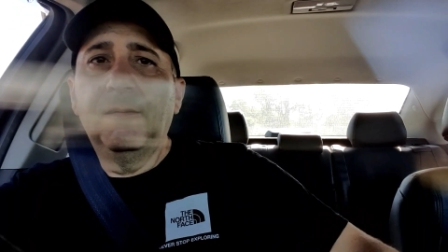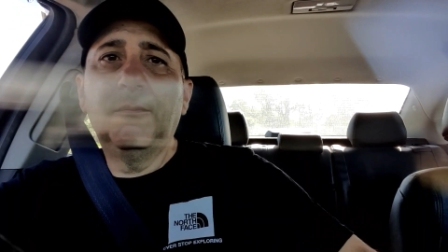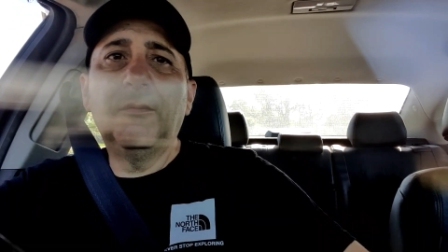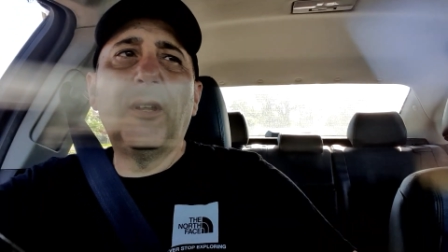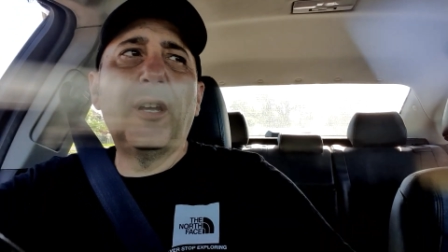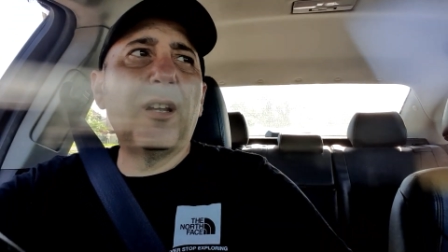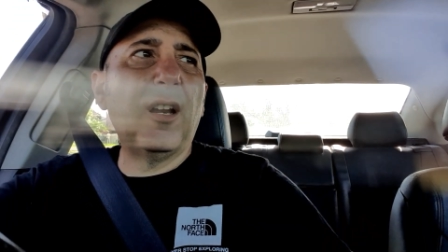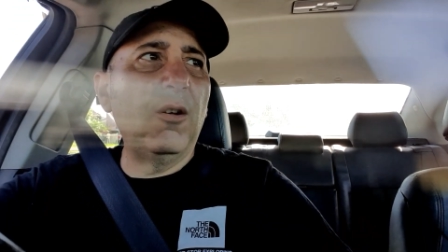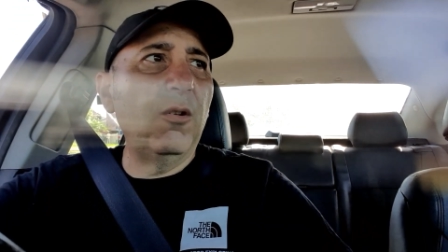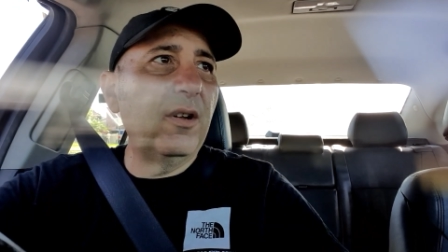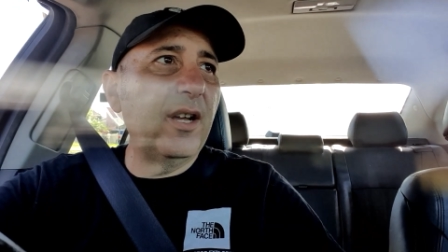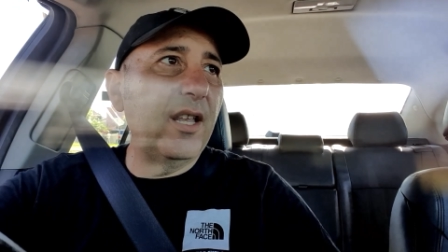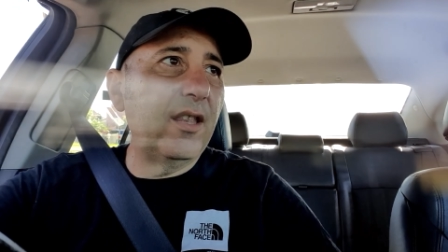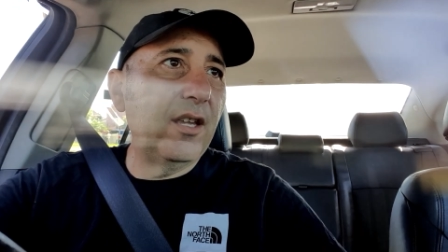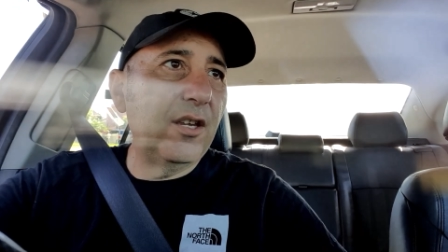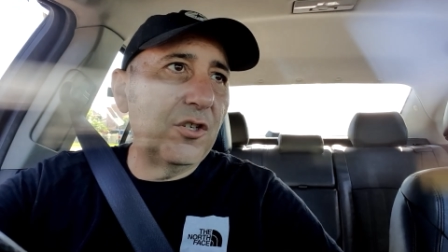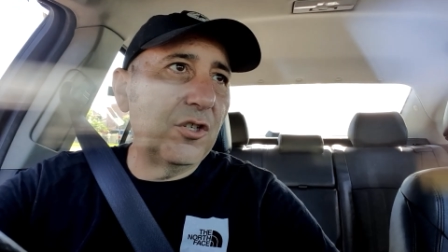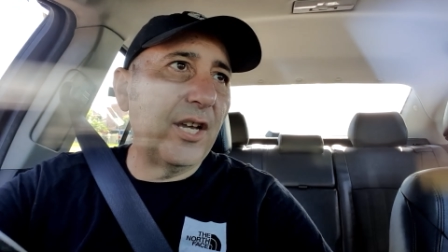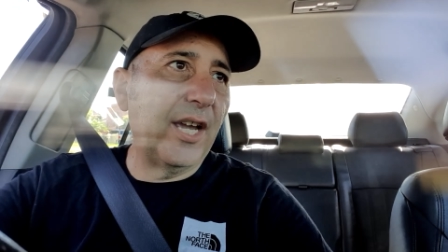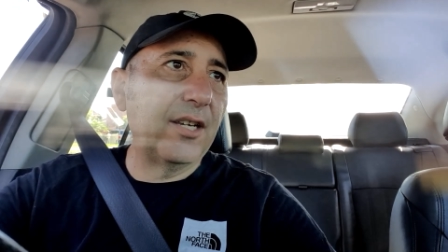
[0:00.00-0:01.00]
like I look at
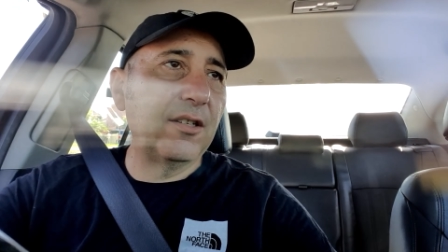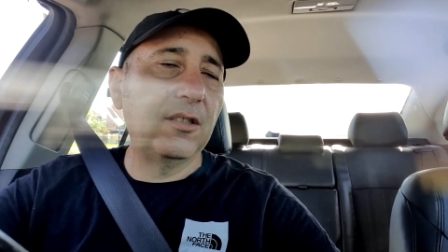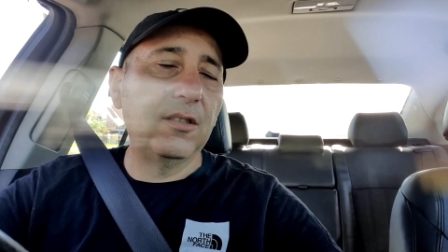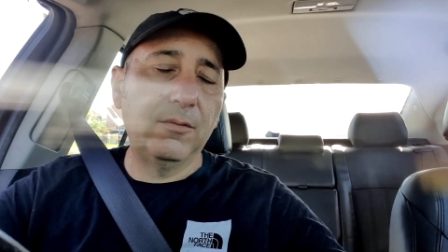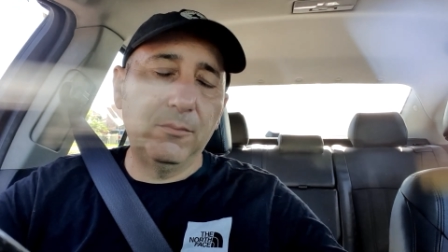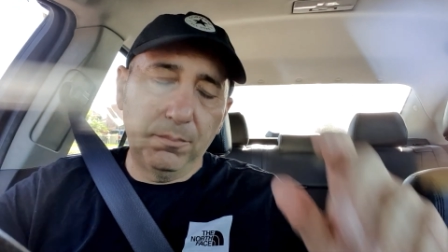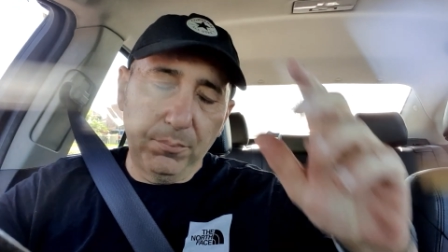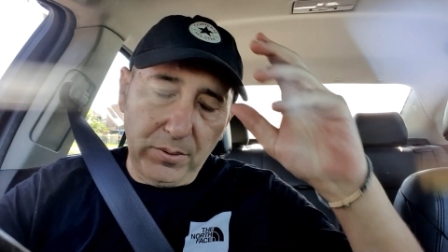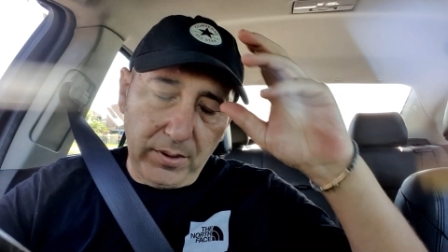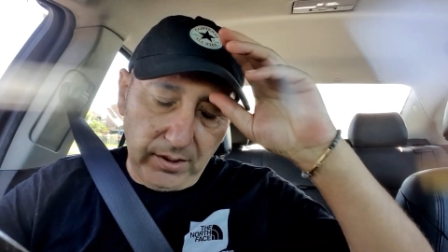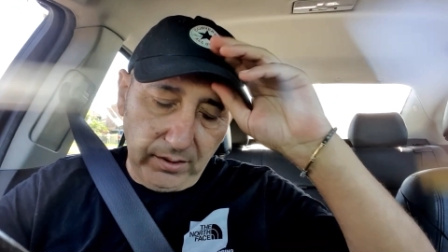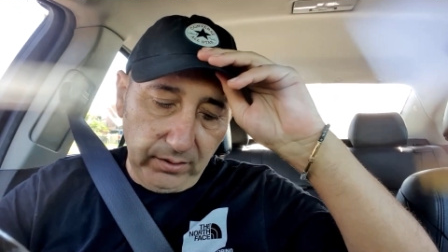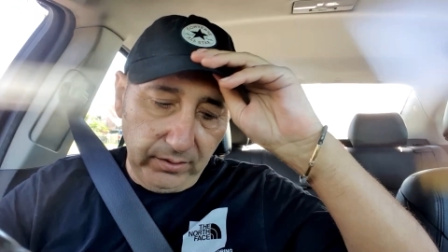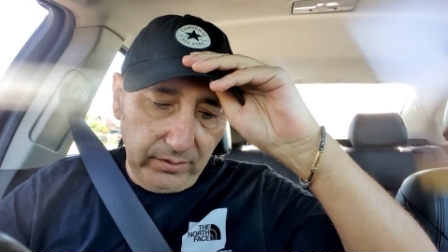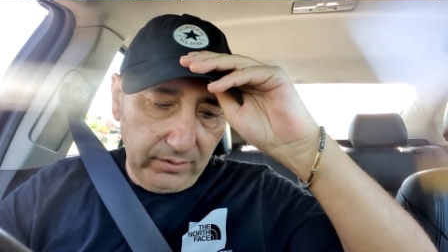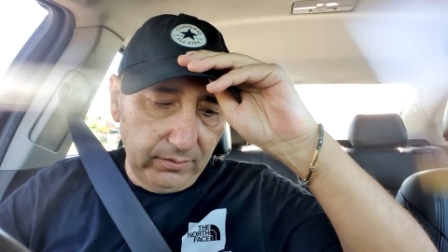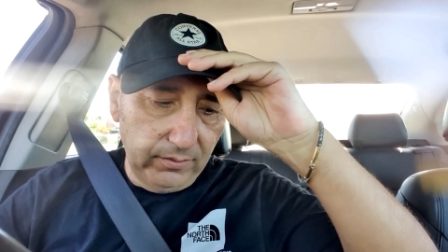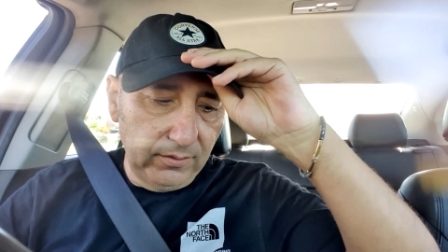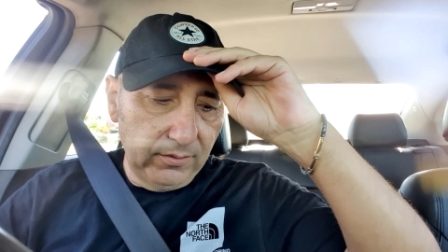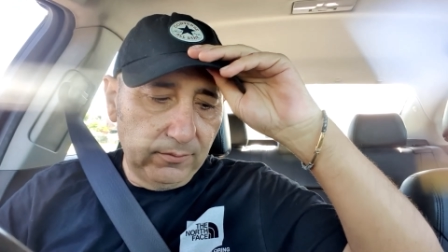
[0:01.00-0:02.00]
the Jackson Pollock,
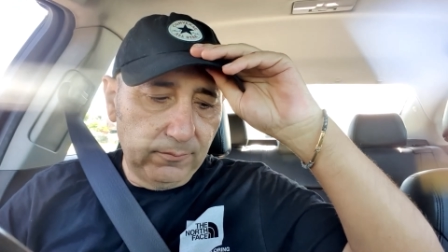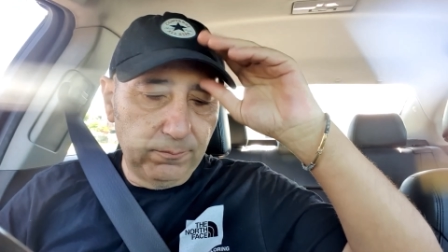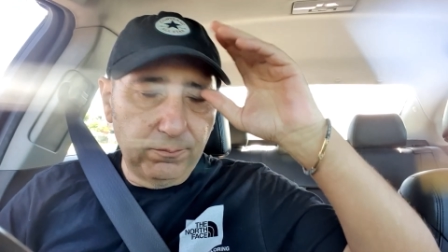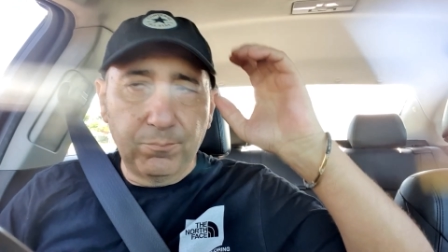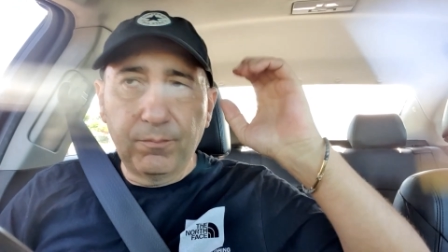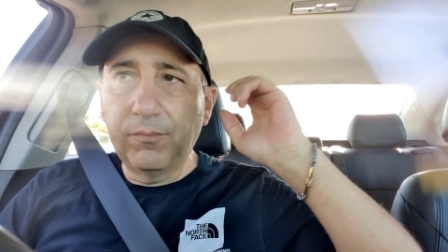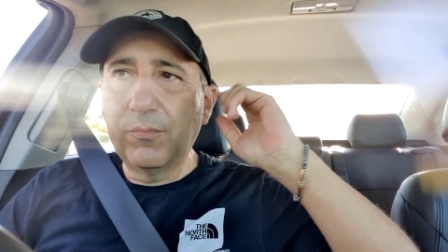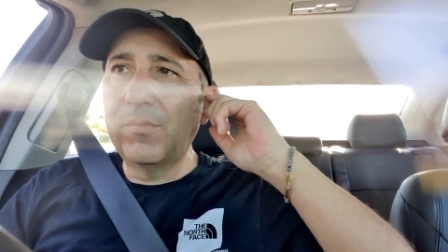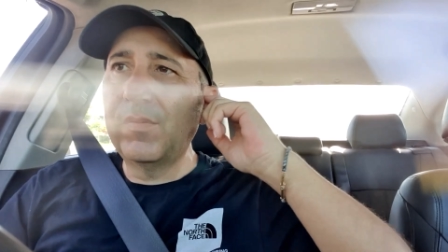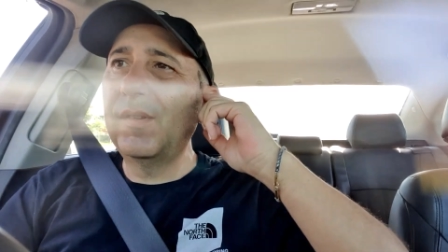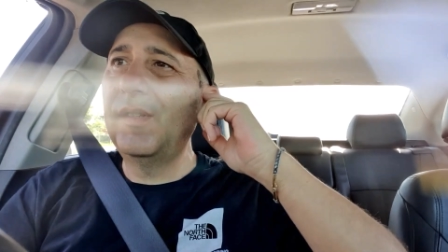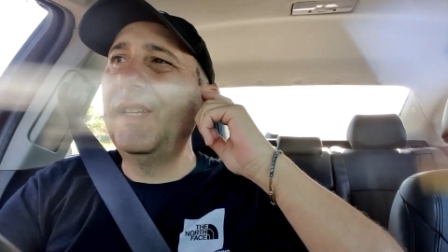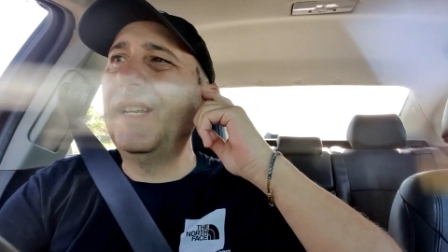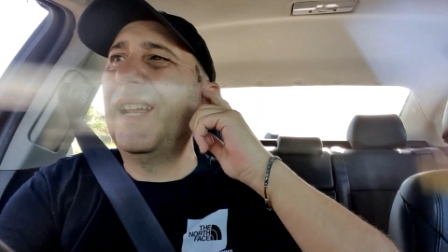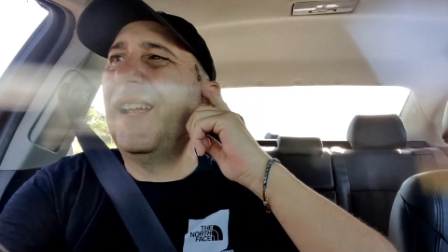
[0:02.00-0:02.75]
you